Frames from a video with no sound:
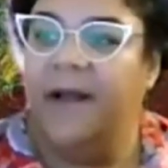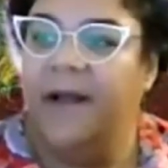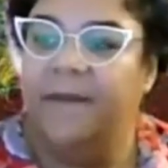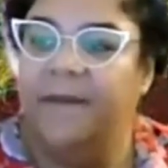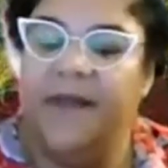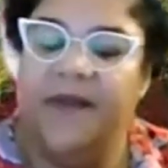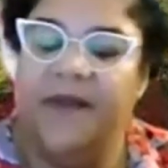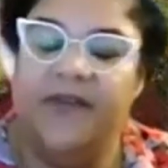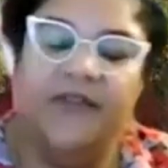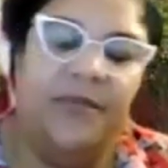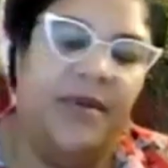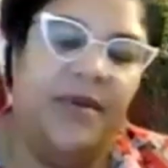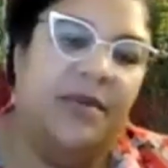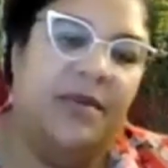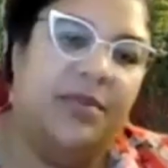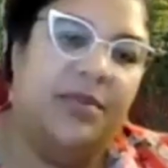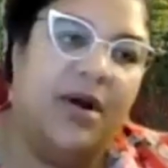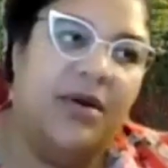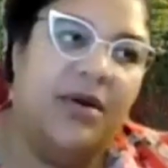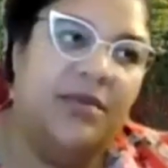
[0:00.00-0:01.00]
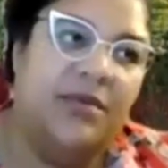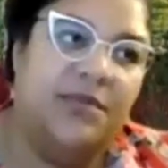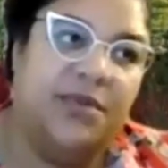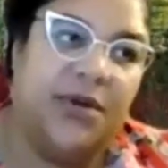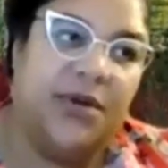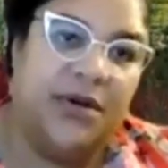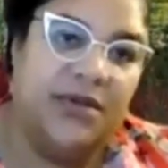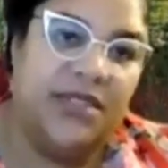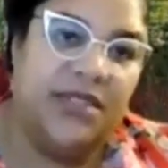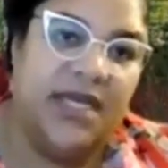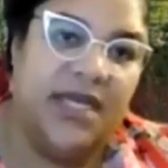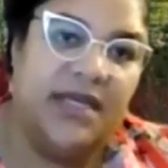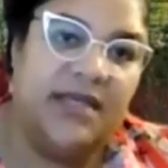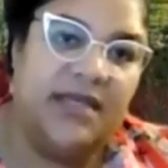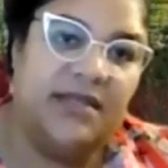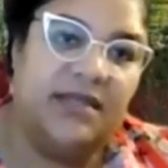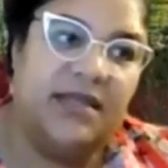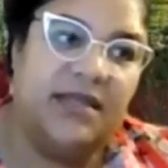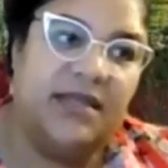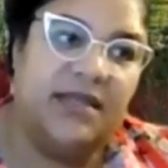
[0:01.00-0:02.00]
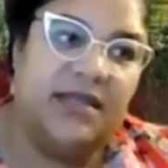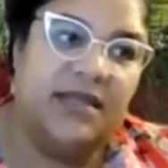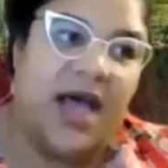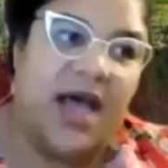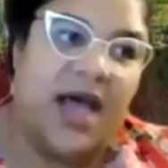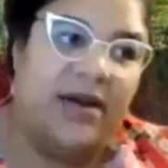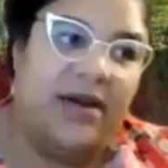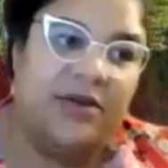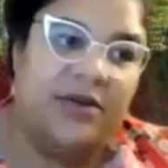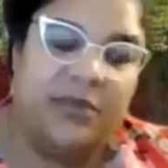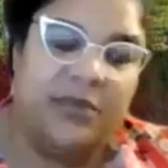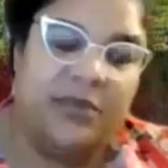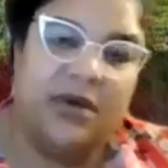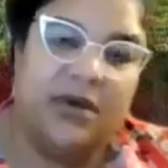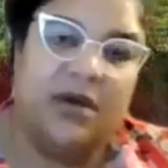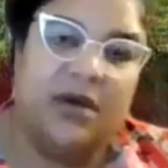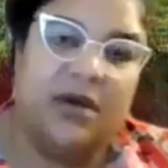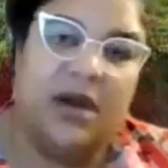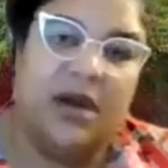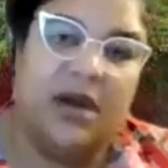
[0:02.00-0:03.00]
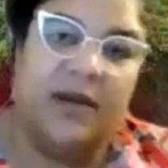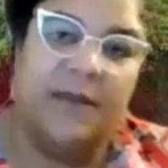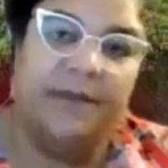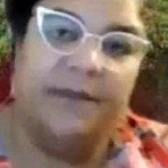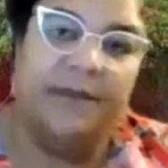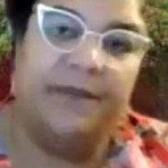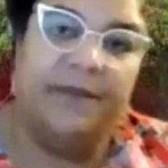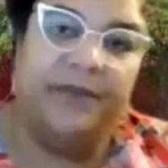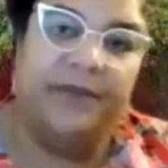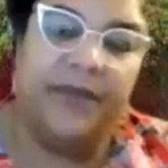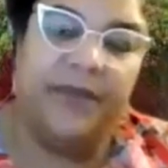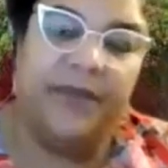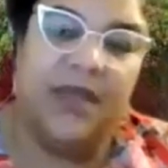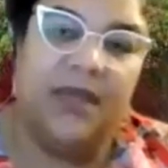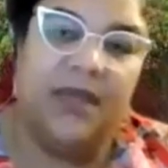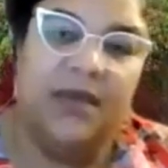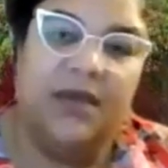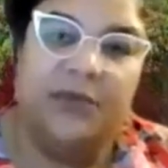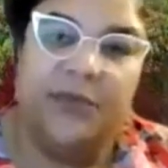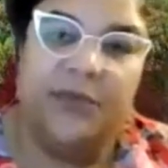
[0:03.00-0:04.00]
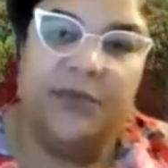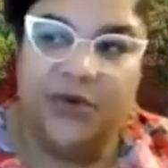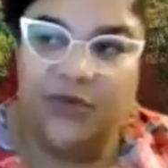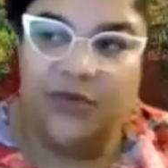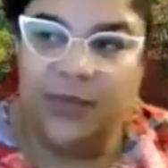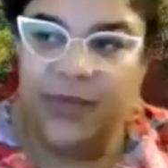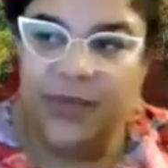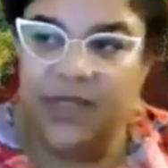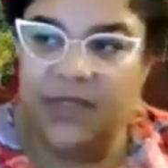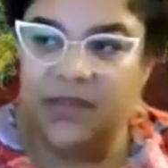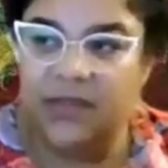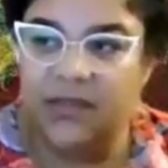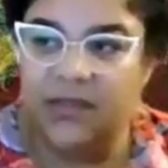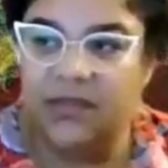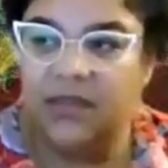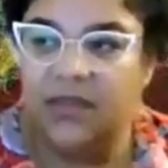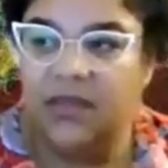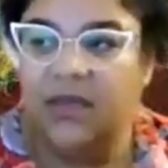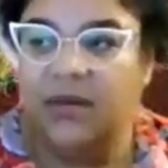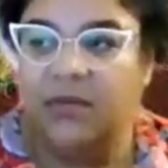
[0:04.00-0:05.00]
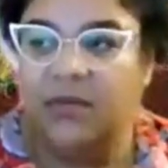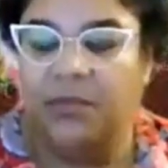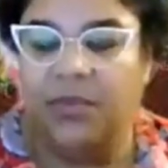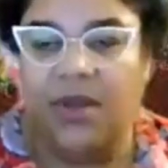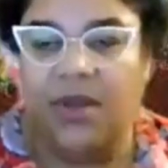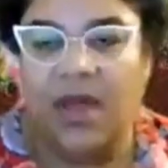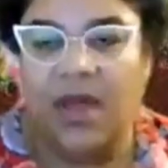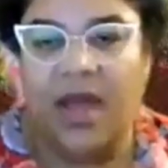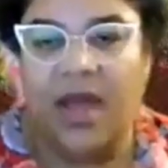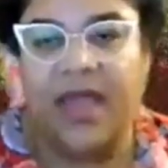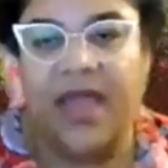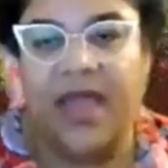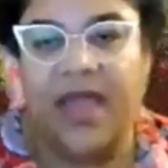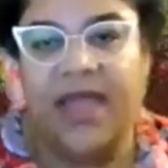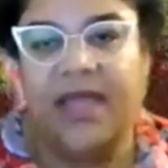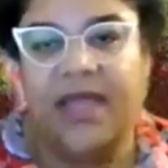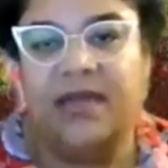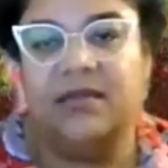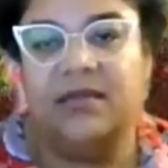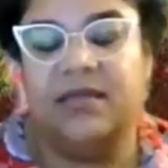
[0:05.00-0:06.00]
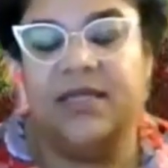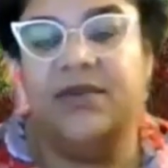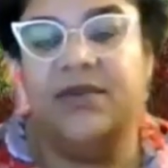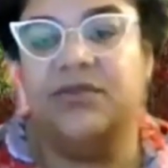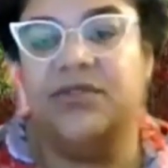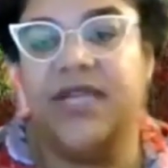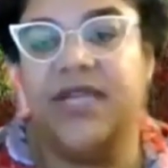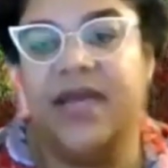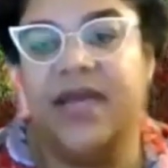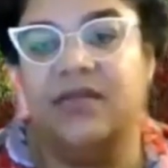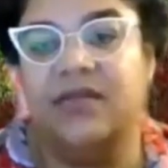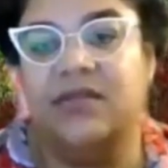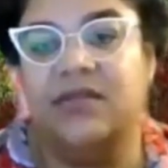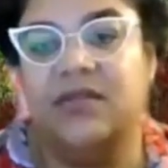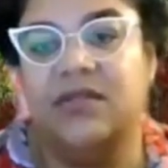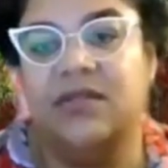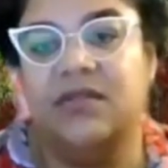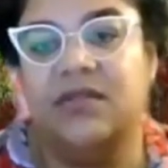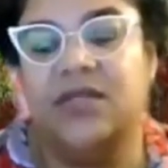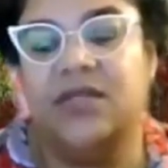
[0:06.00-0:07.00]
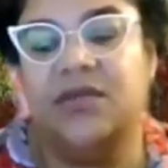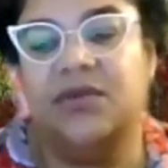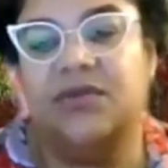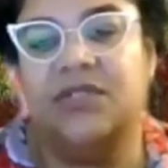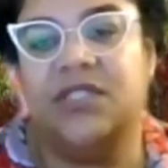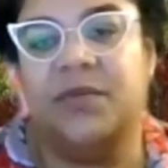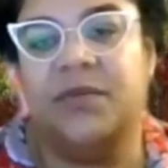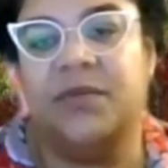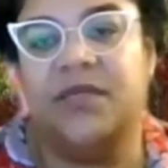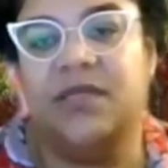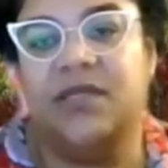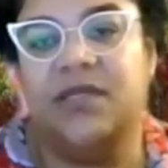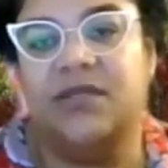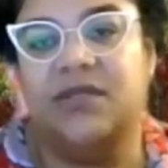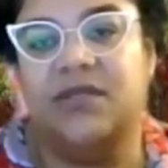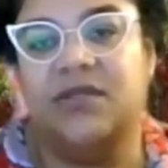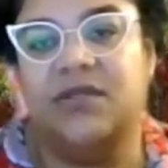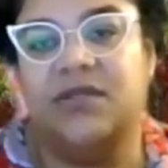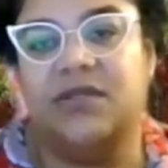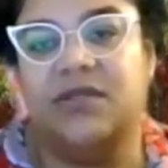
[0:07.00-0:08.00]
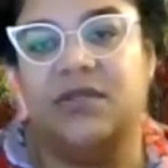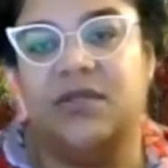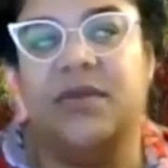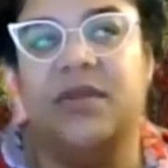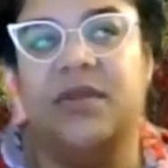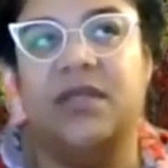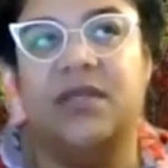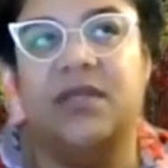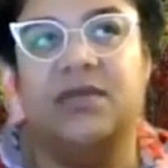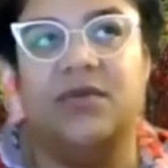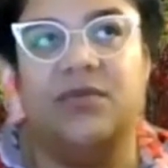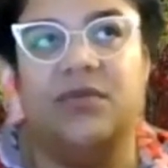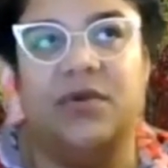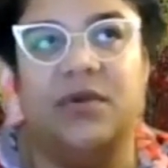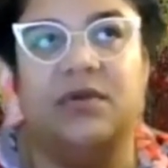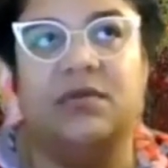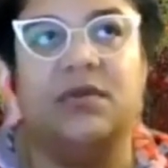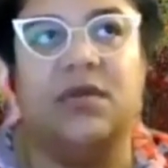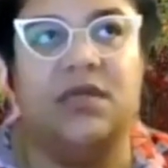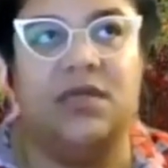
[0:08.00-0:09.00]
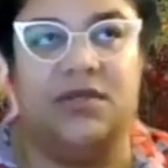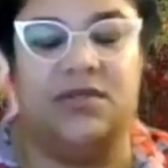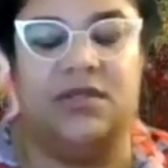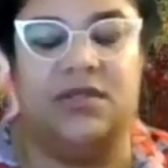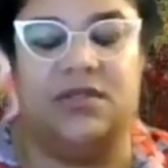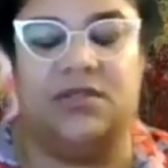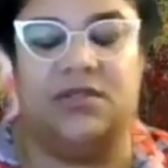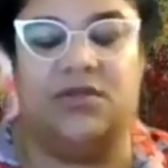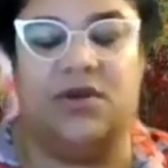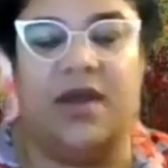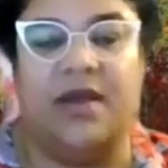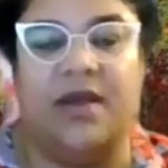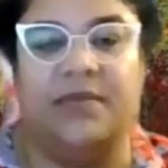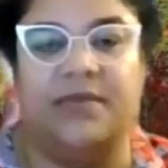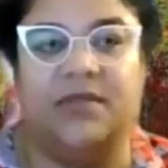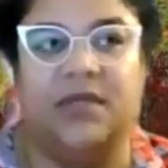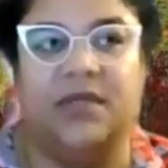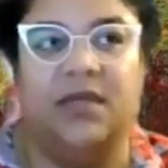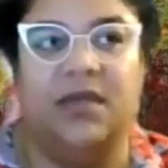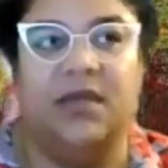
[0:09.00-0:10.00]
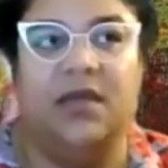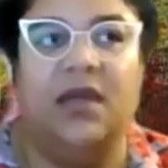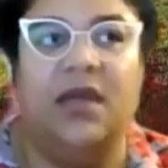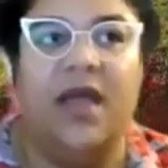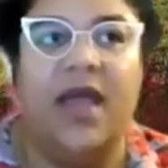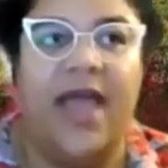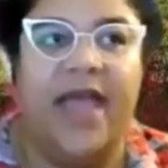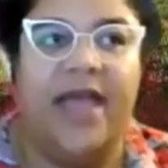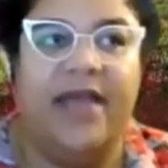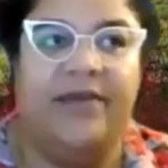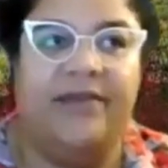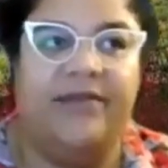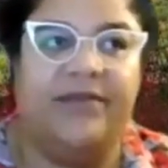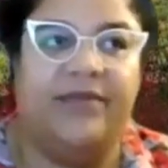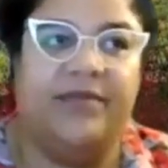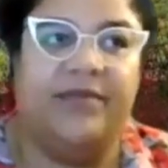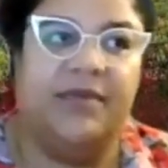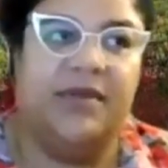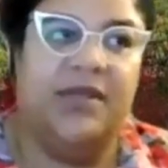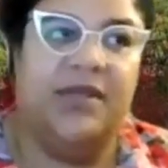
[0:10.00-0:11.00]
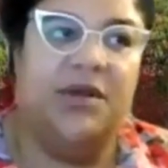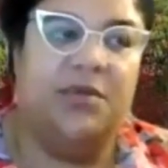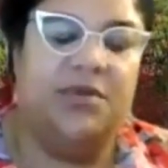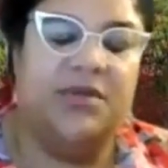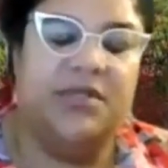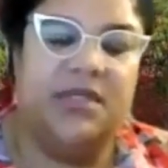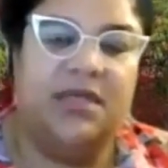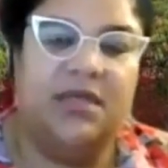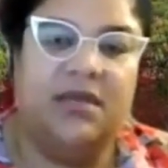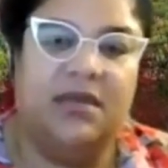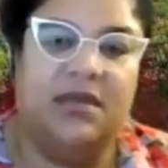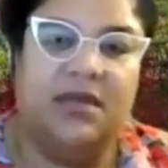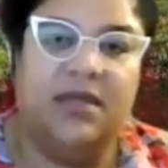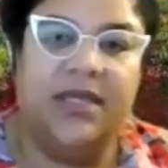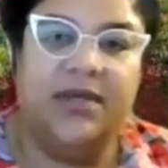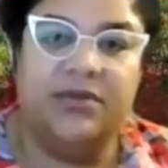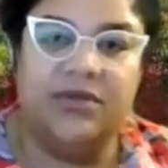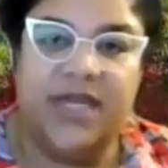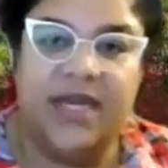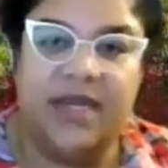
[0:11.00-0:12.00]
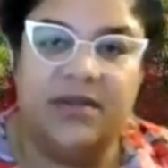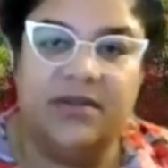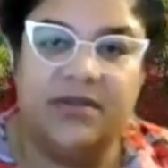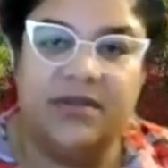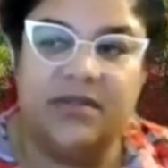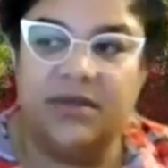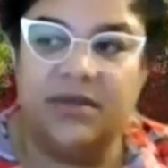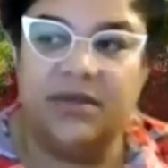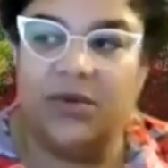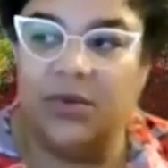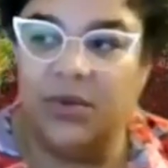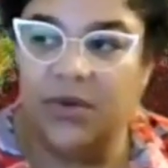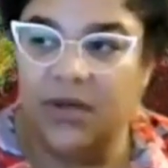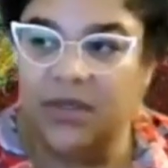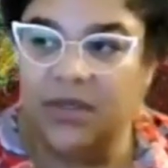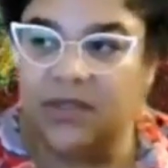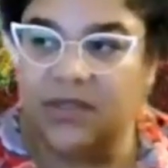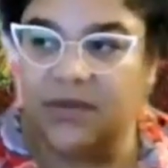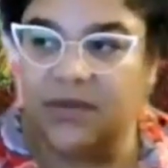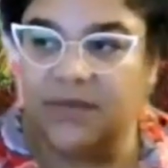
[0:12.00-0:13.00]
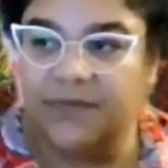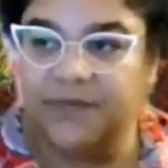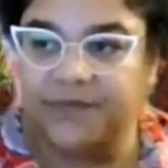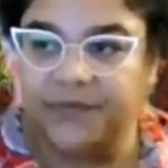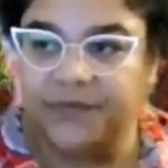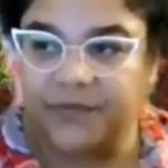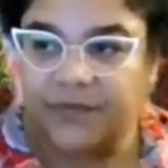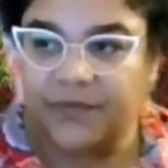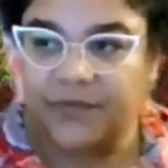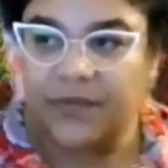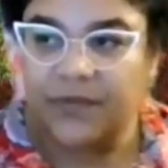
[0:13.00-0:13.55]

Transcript: There have been protests, the I Don't Know More movement, blockades, legal challenges. So some of the Indigenous tribes have, presented legal challenges in the courts.